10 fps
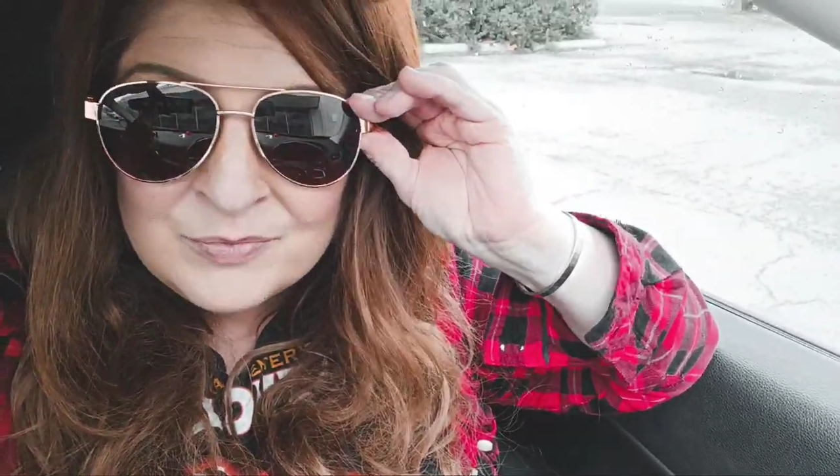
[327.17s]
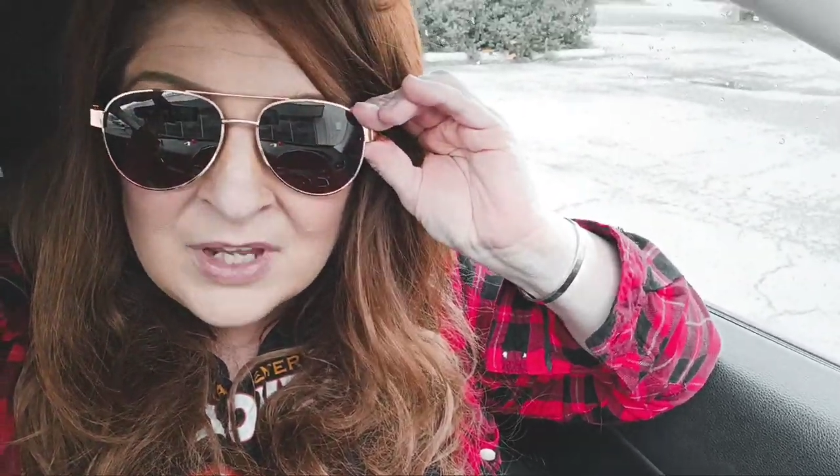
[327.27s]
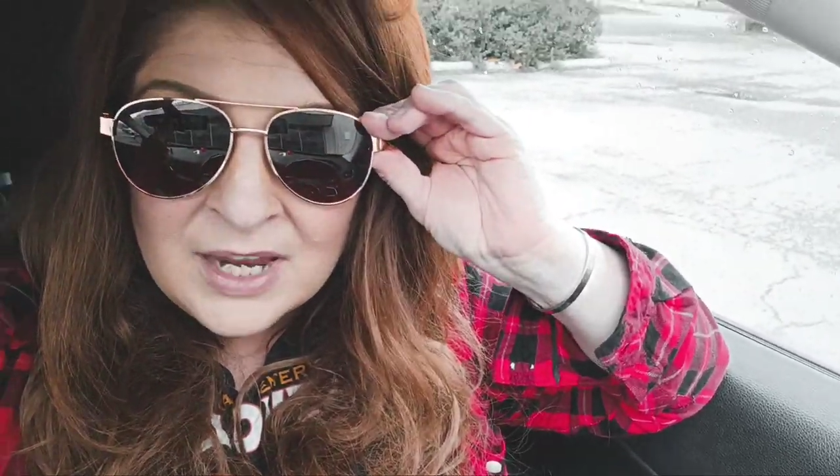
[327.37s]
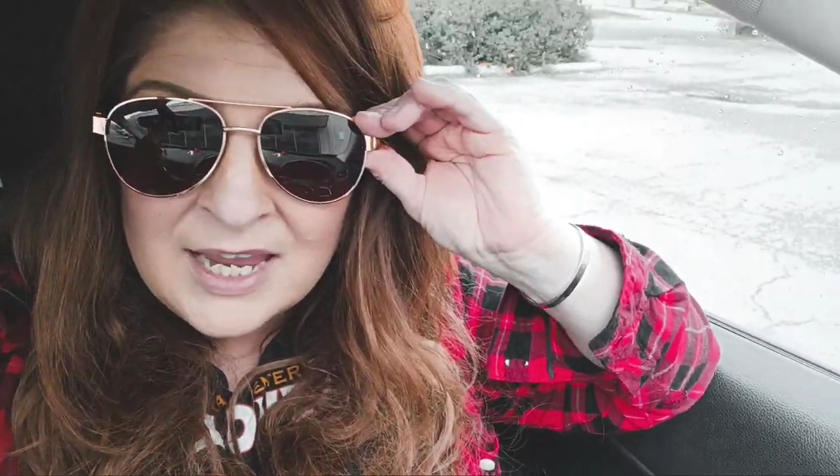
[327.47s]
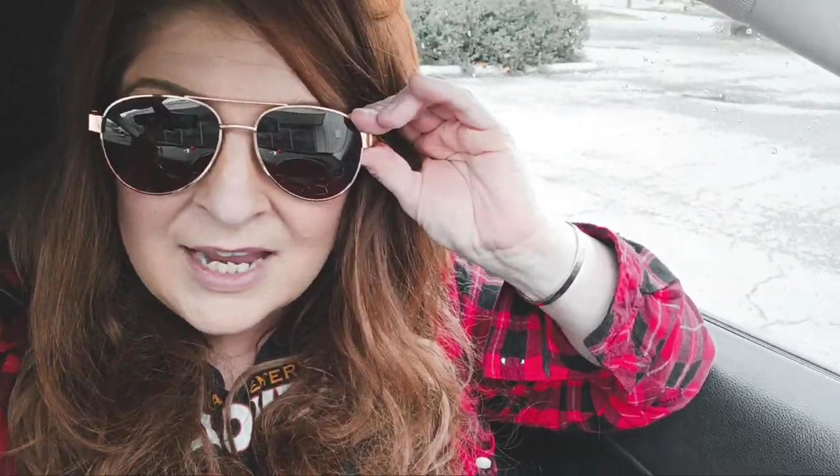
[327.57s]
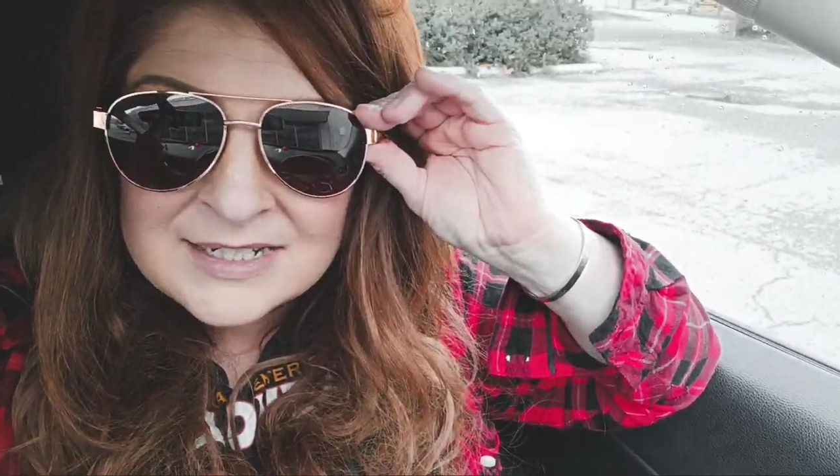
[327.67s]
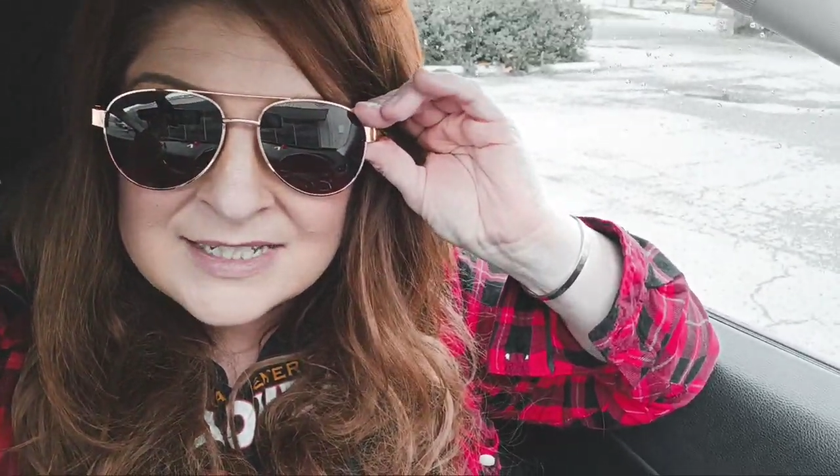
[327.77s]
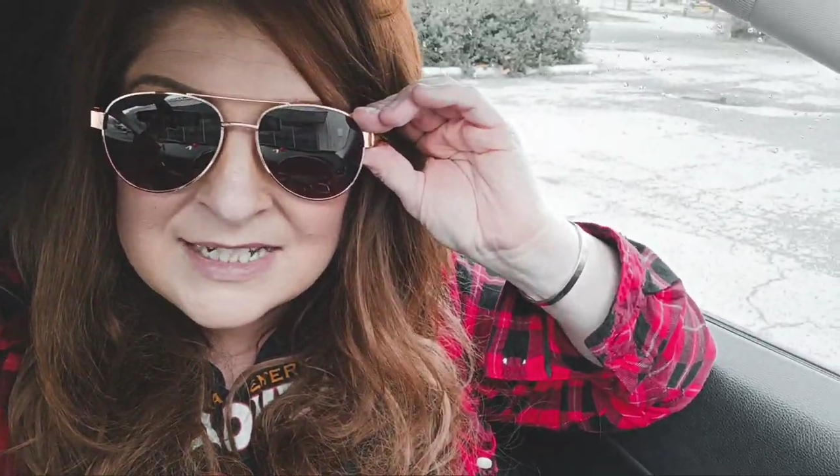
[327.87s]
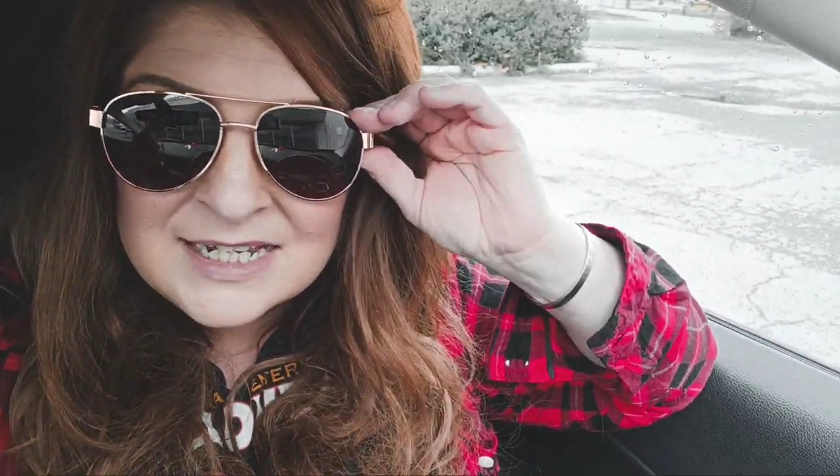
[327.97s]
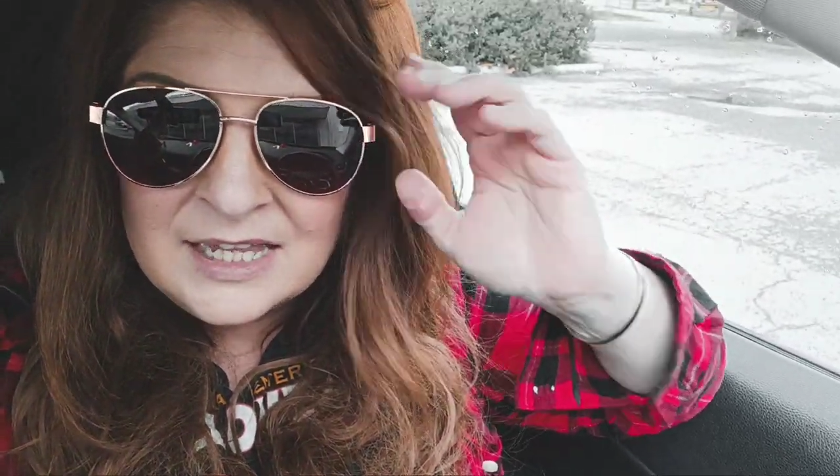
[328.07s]
I can't
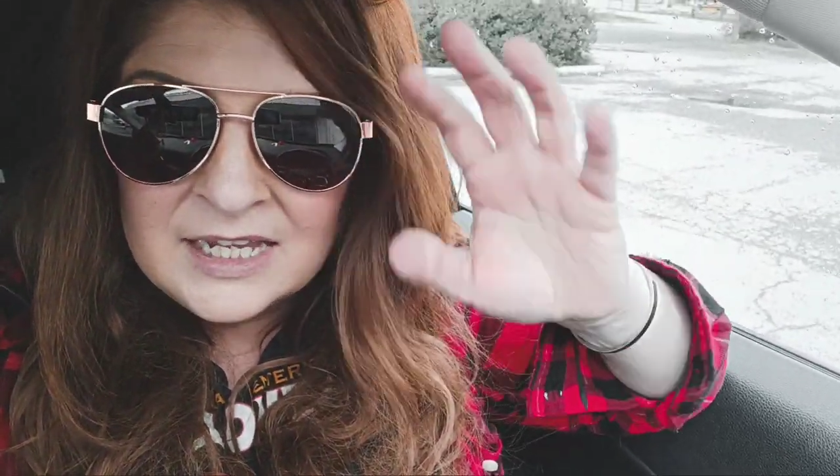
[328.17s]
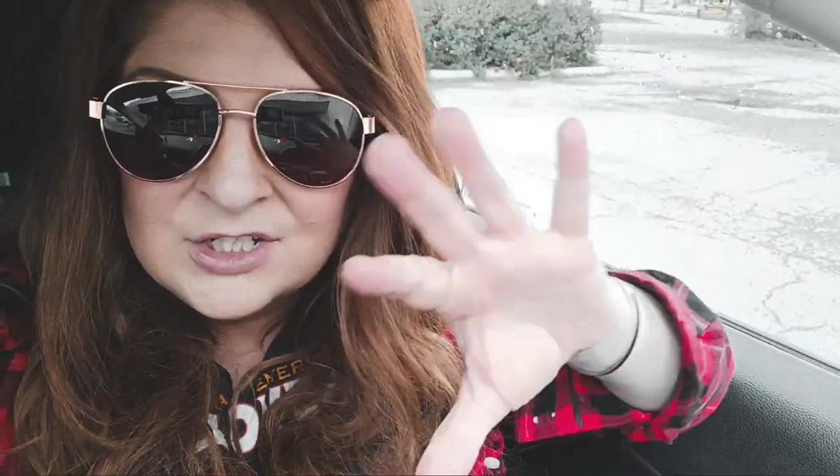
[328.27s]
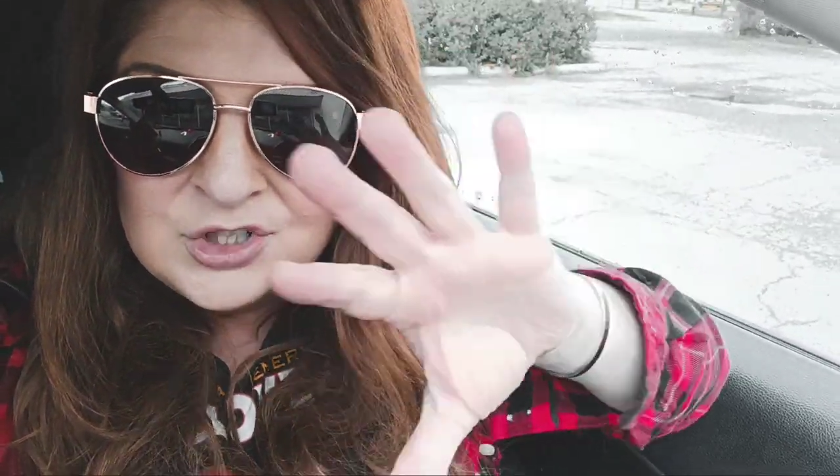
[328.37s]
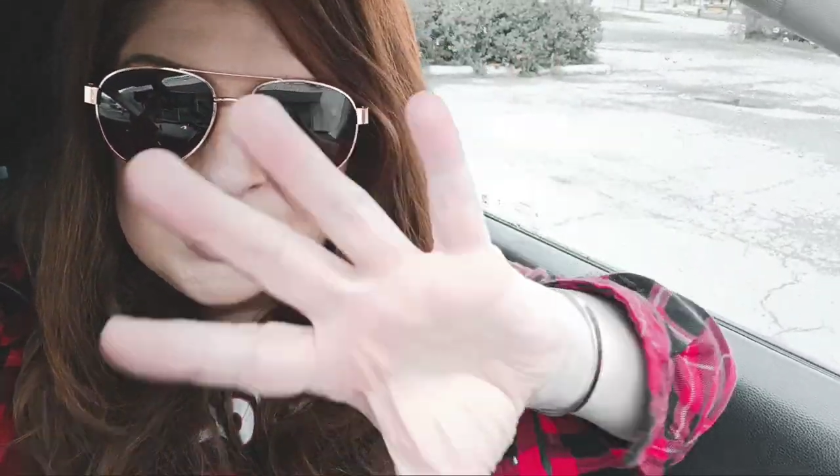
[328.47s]
see, like, it's just